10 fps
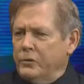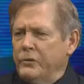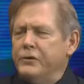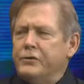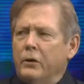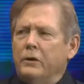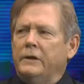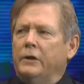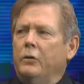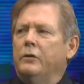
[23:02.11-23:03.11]
really
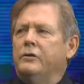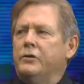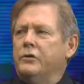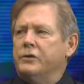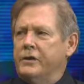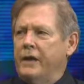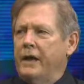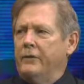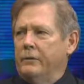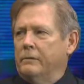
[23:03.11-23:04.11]
struggling to hold the church
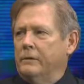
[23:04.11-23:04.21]
together.